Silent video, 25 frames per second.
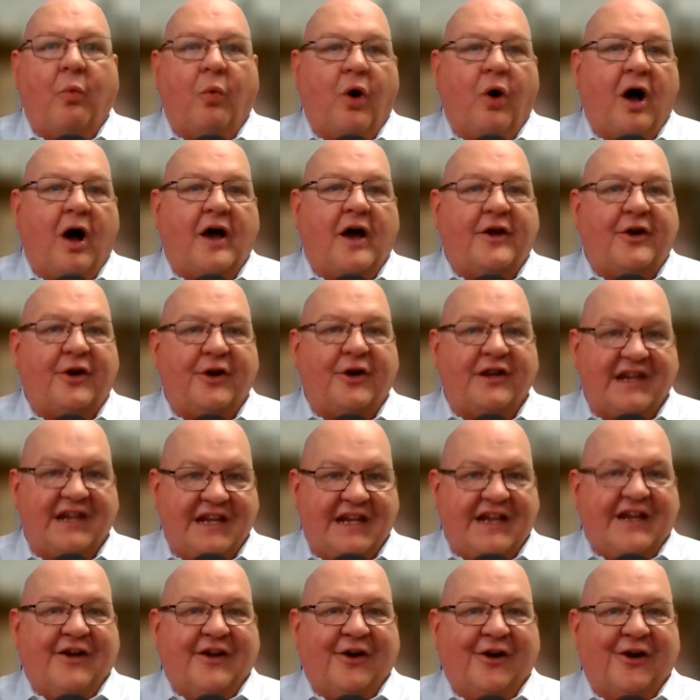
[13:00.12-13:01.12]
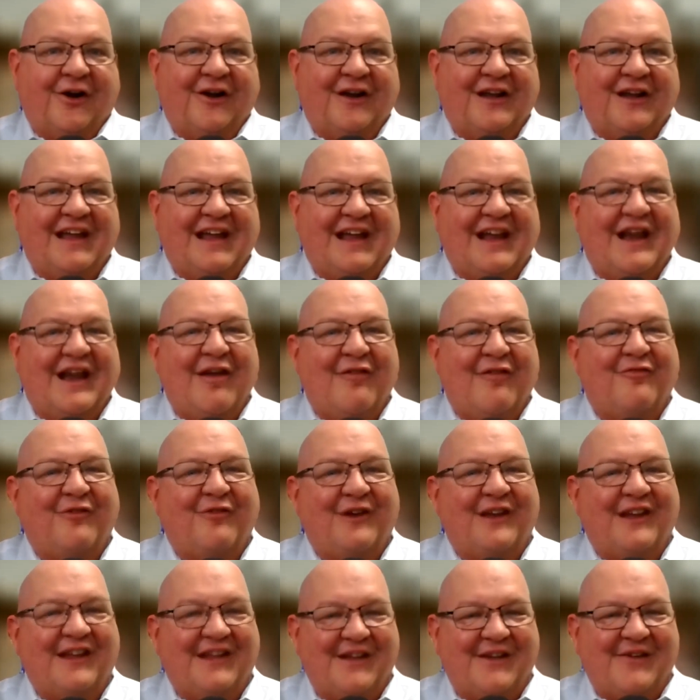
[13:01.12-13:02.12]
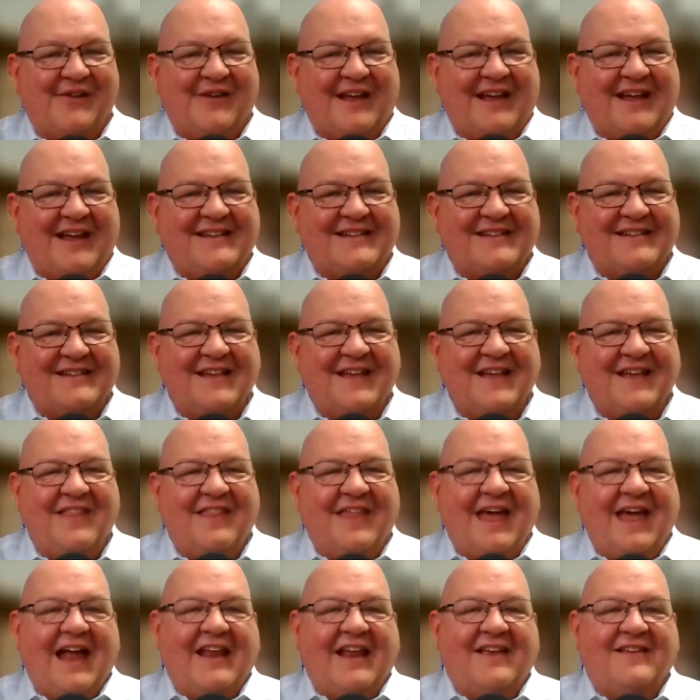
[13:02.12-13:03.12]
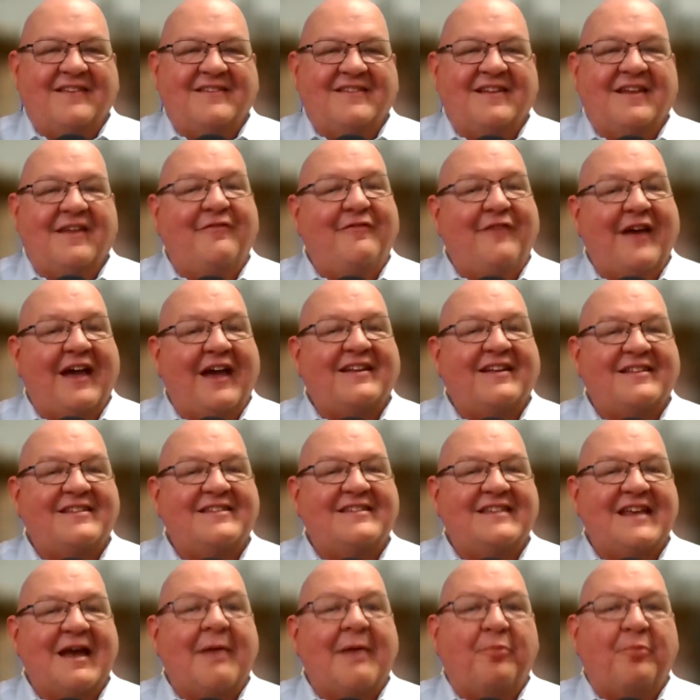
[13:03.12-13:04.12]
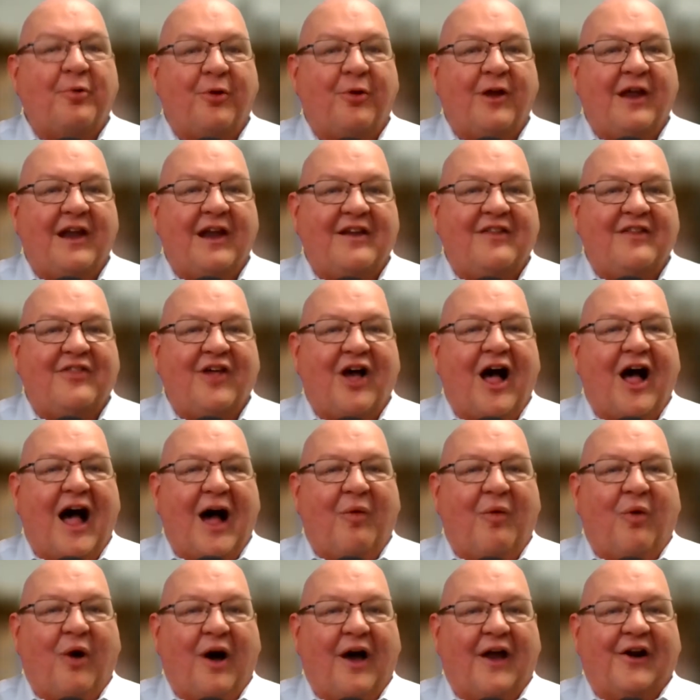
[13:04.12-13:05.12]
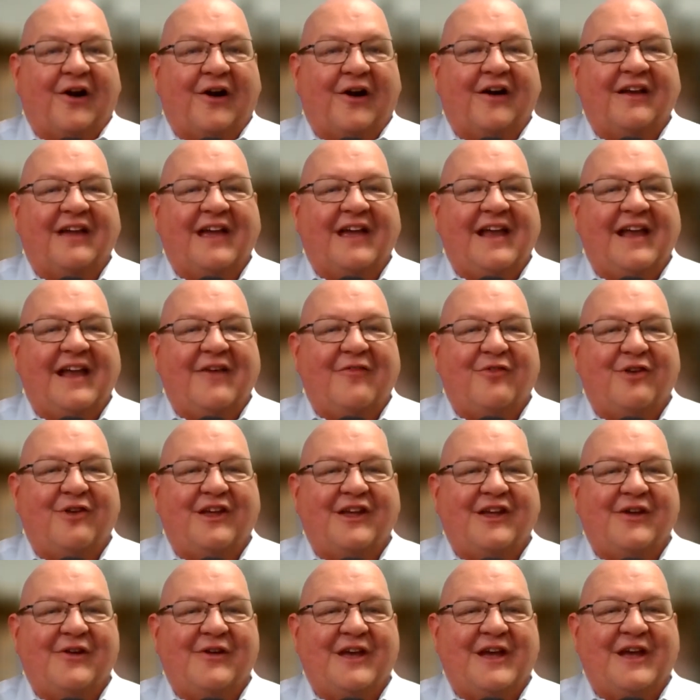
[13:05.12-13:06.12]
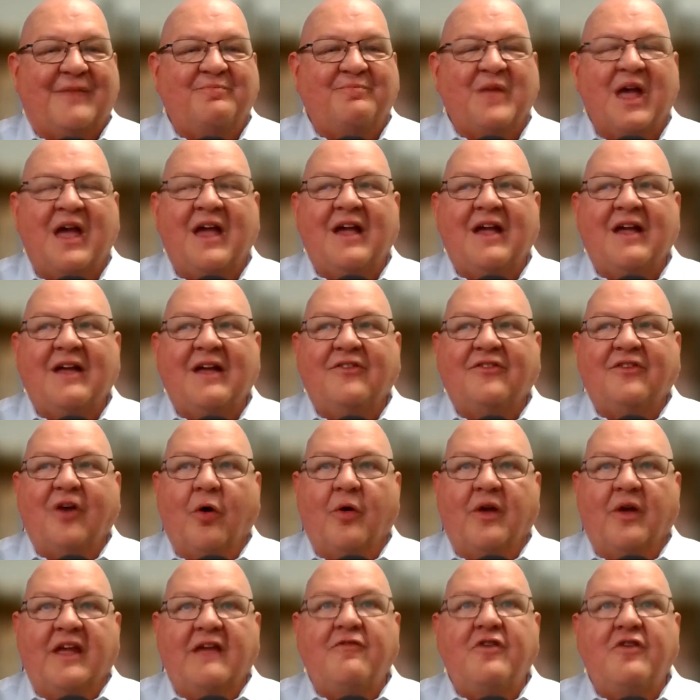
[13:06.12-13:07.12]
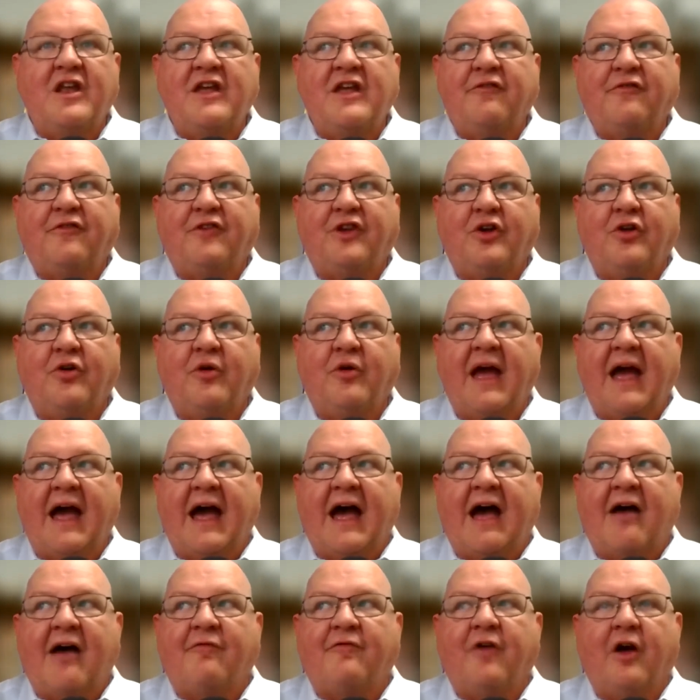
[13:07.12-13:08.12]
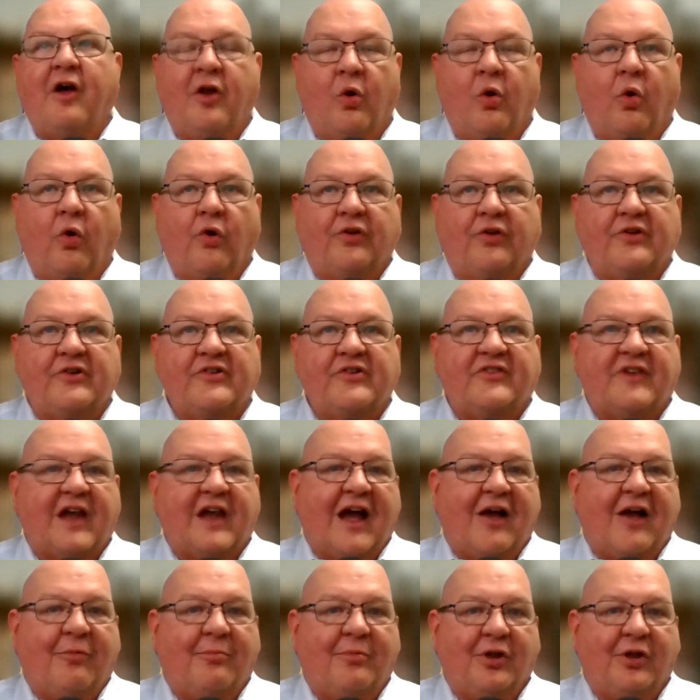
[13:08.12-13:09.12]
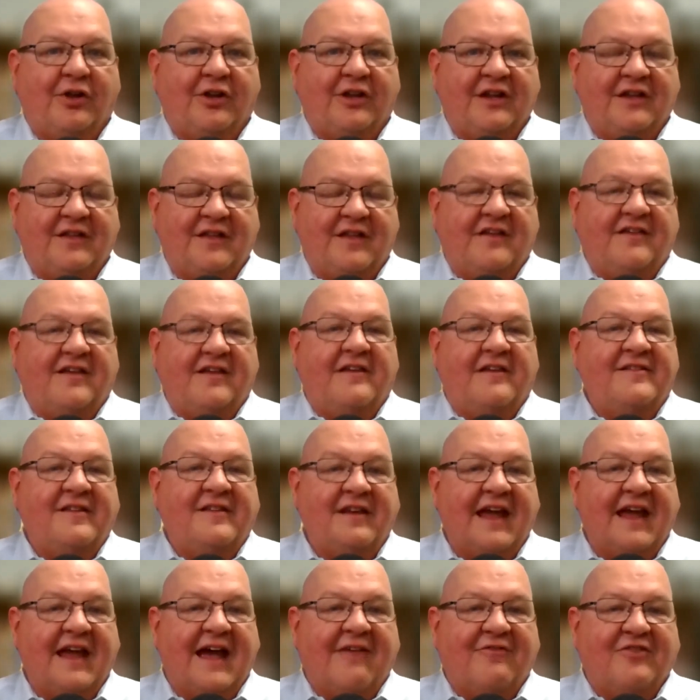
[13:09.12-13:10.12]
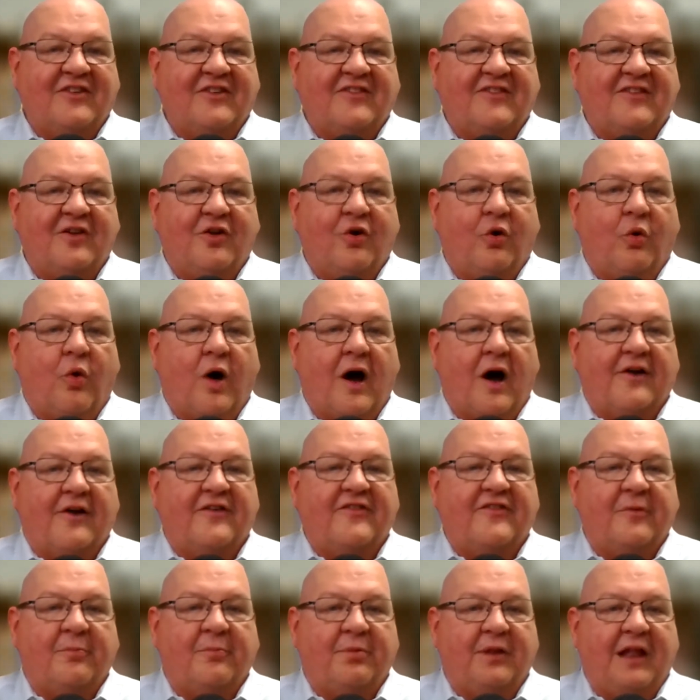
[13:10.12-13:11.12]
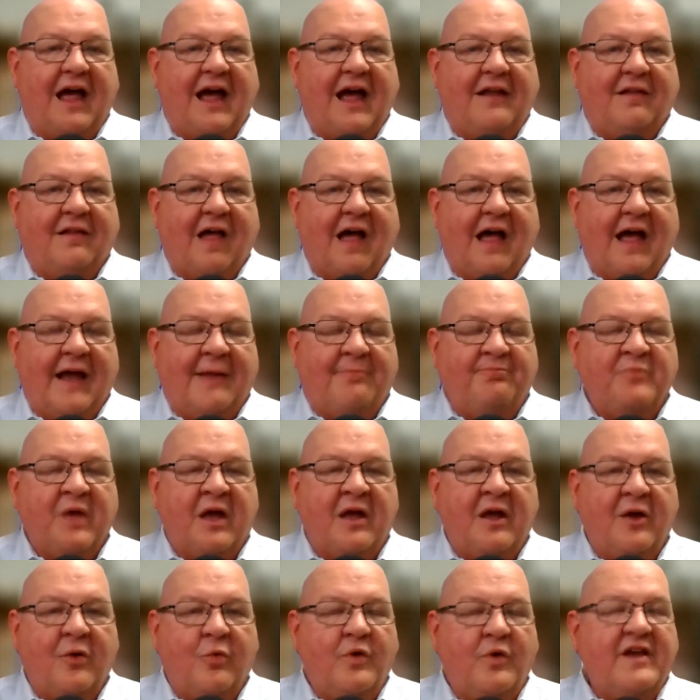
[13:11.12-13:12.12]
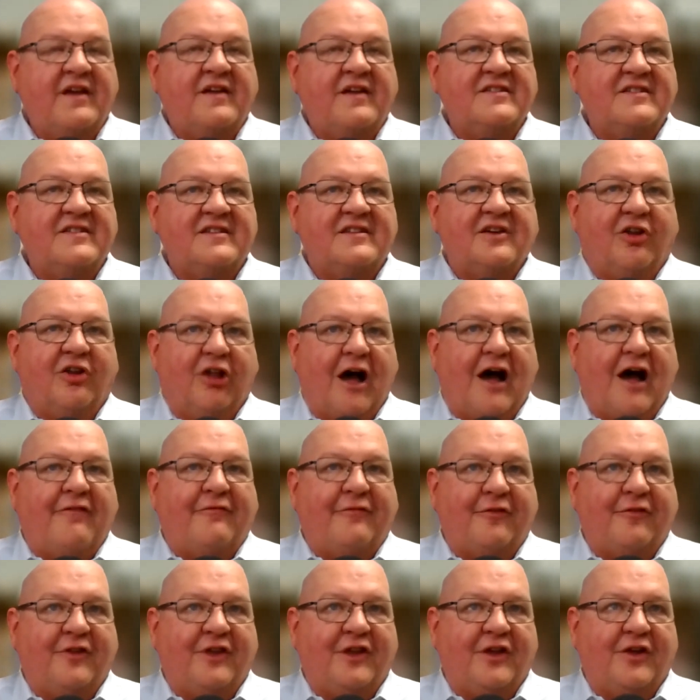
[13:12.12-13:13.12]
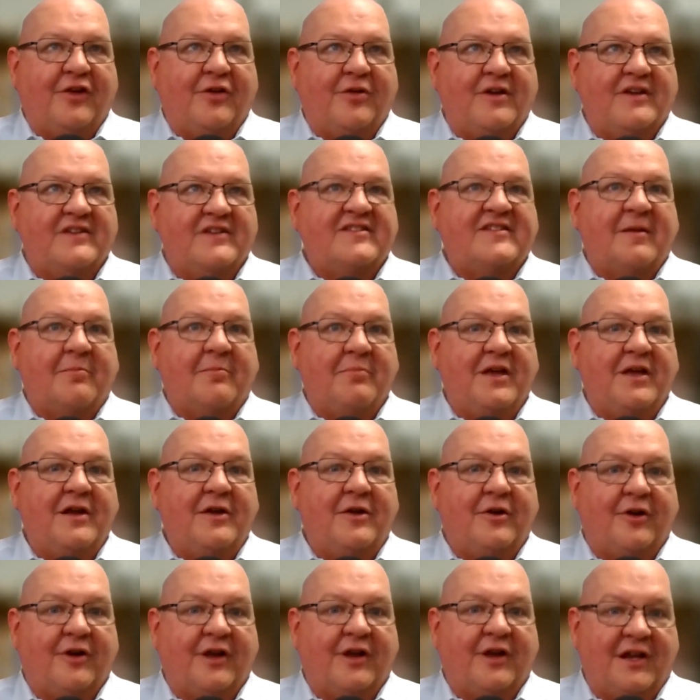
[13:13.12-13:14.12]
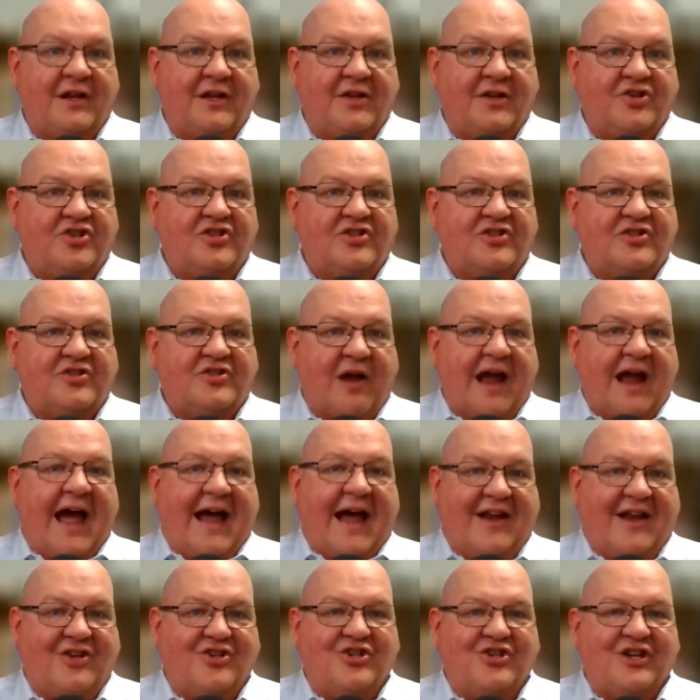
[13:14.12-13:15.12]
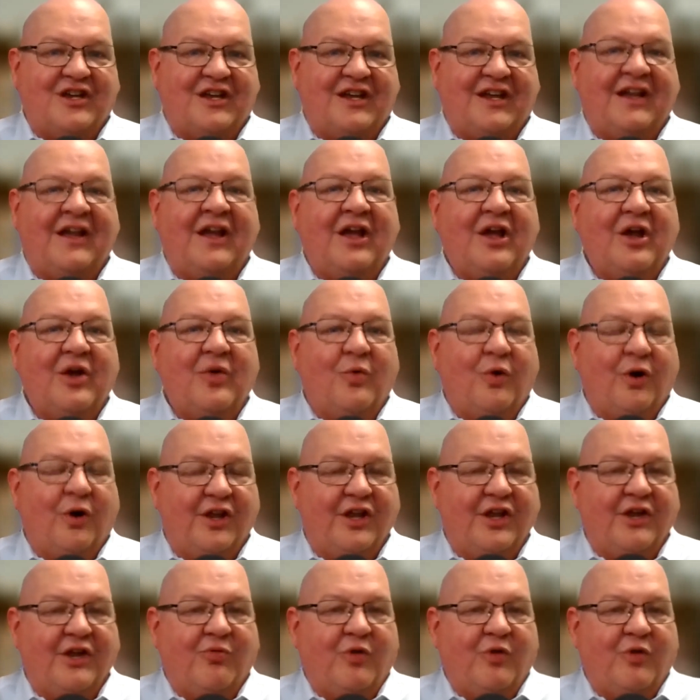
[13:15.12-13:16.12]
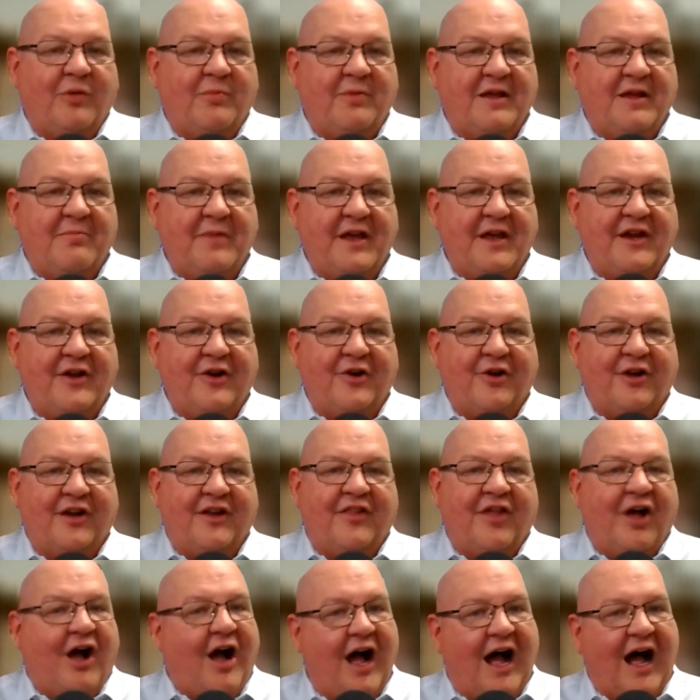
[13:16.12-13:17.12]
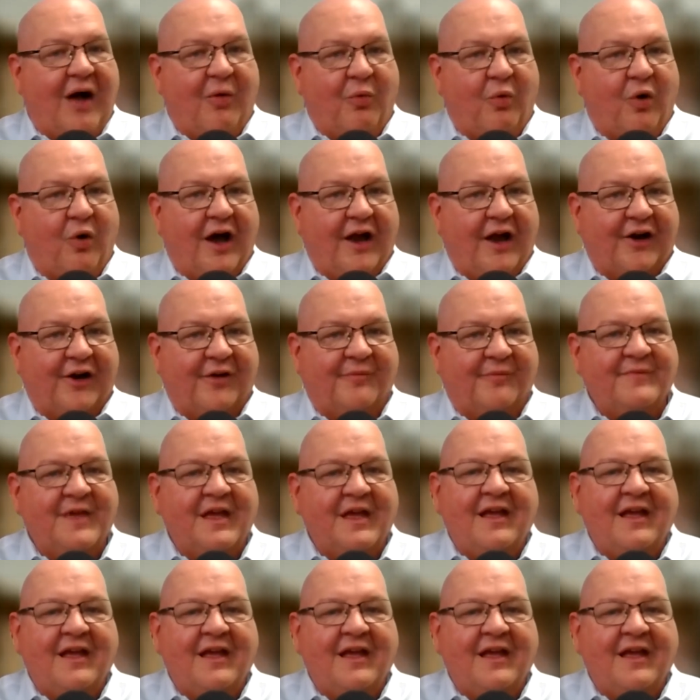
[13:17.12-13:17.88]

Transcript: water heater in every unit that is in effect separated the hot water at every unit. So even if you have an older style building that doesn't have a single water supply line, we can still offer you a submetering strategy where you would be metering the hot water.